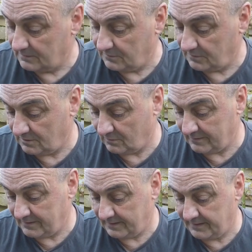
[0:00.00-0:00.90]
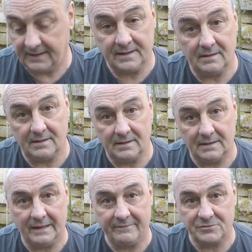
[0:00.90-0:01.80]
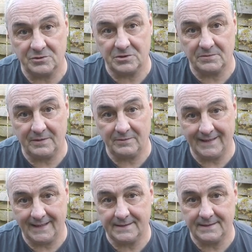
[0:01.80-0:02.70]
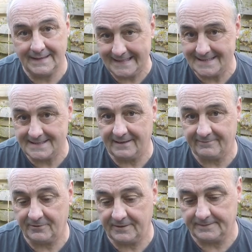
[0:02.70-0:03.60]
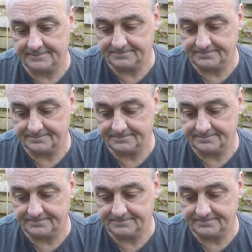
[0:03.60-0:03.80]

do you know when you think life's just about to get easier for you?